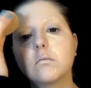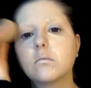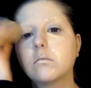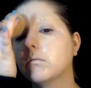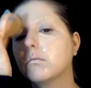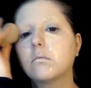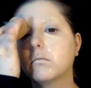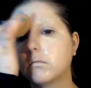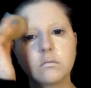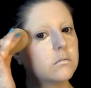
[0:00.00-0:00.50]
just to
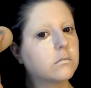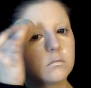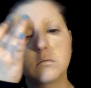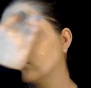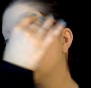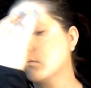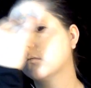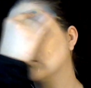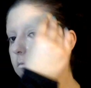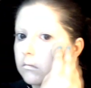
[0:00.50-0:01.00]
make sure that
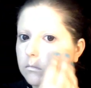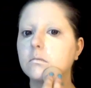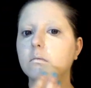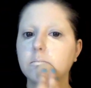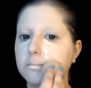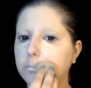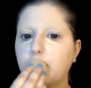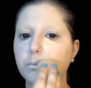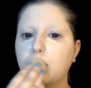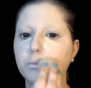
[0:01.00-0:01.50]
they're
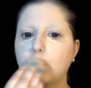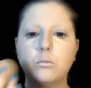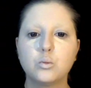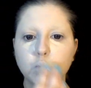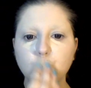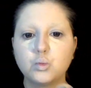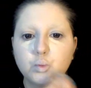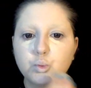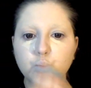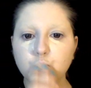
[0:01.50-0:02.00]
really
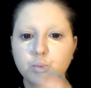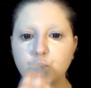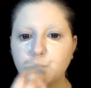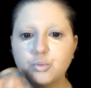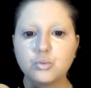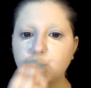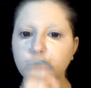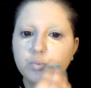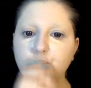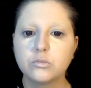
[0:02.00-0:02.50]

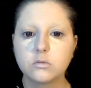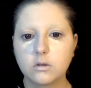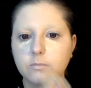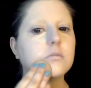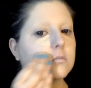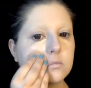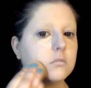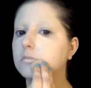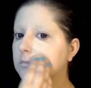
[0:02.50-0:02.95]
gone.